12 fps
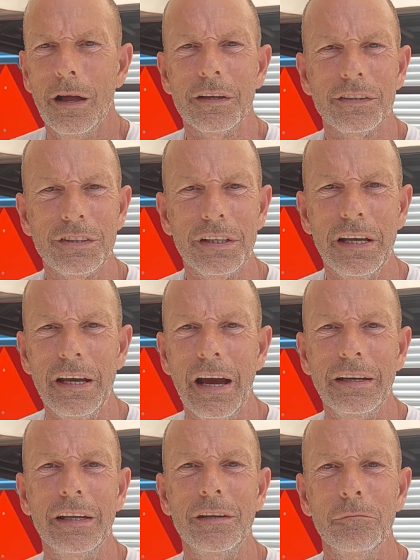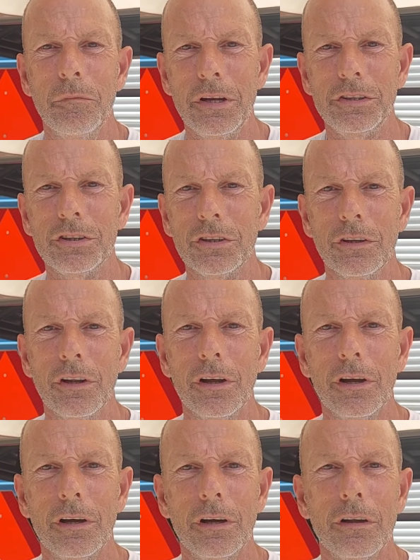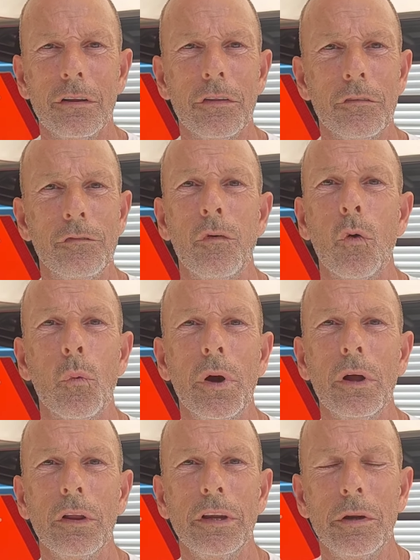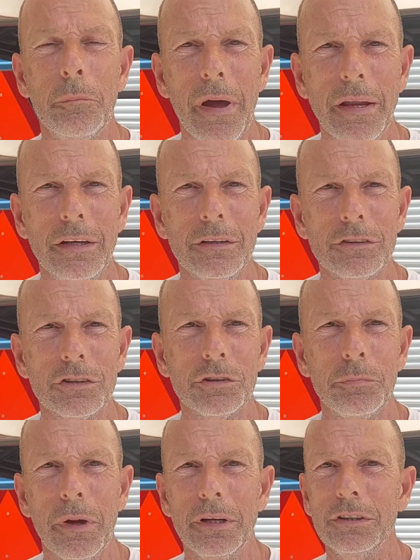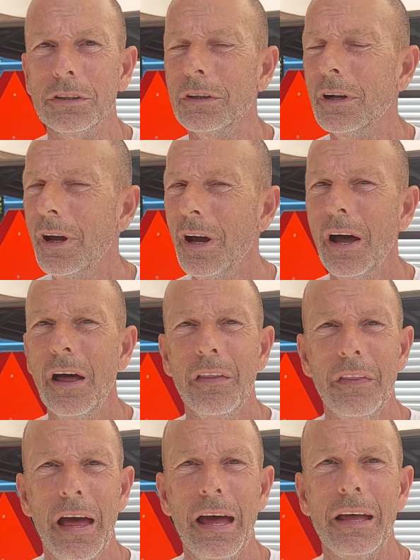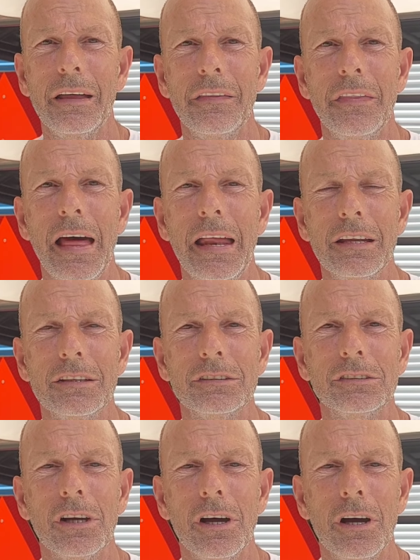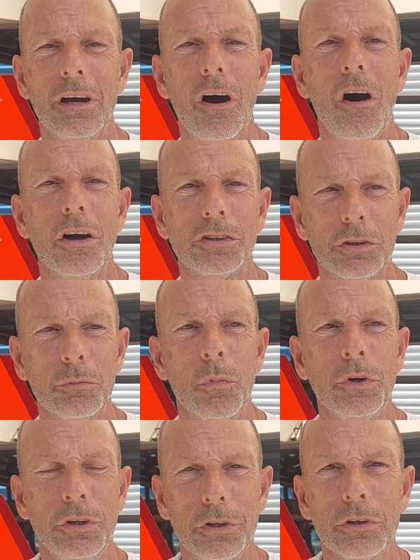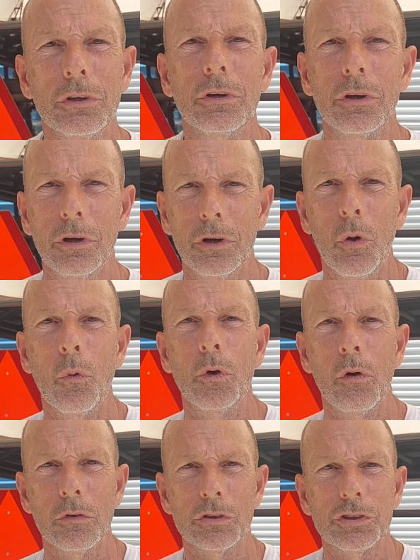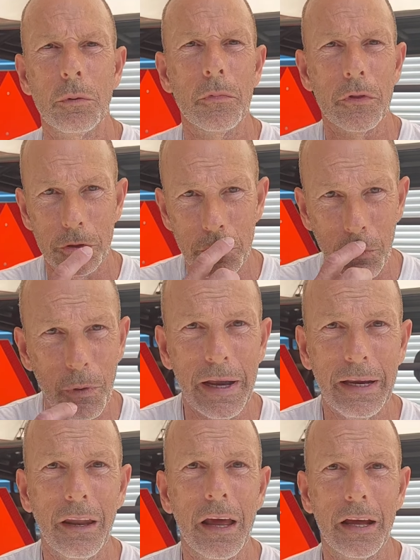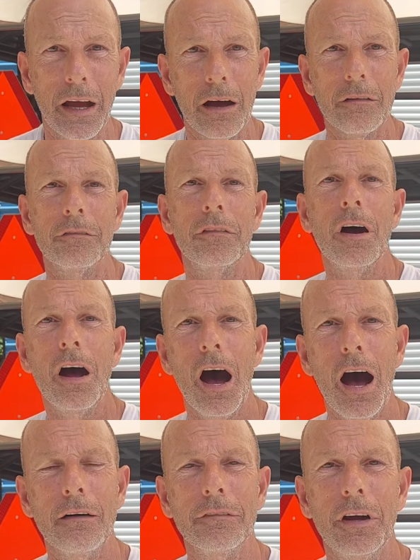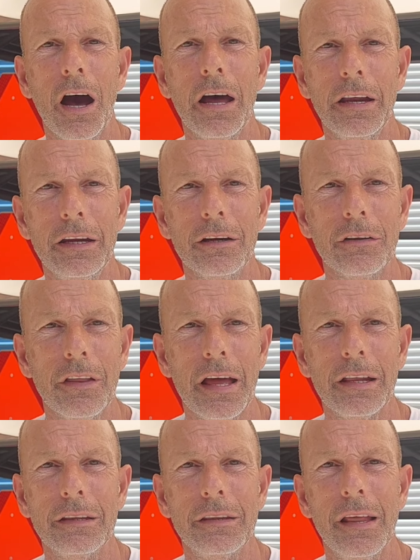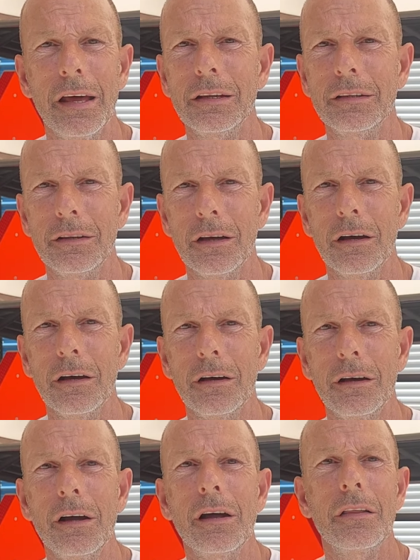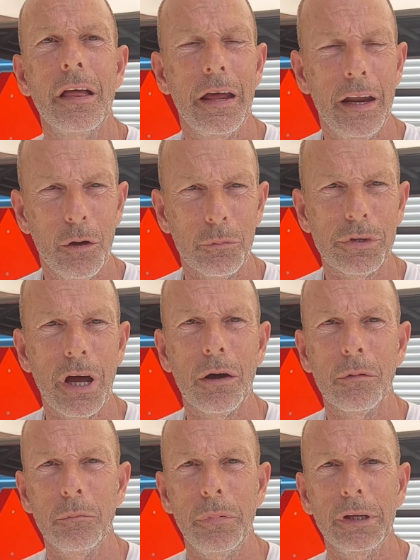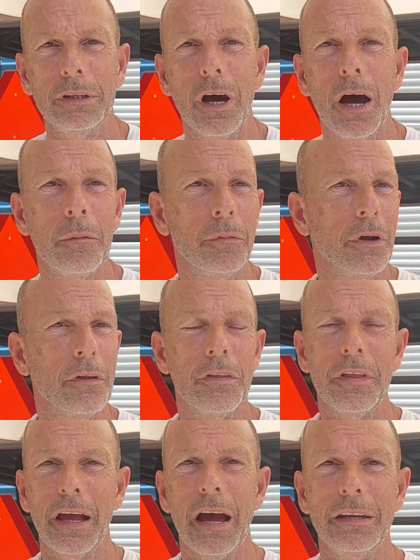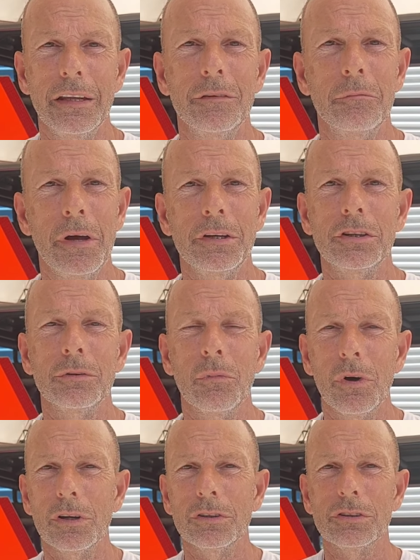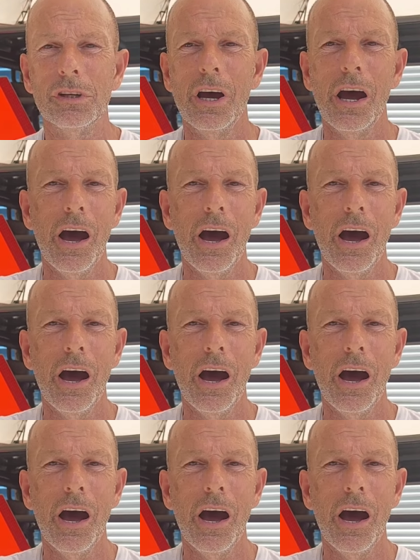Let's see, I didn't mention the four-wheel independent suspension. That is awesome when you're going over some of the terrain like I've got here. That helps out big time. Another thing I didn't mention was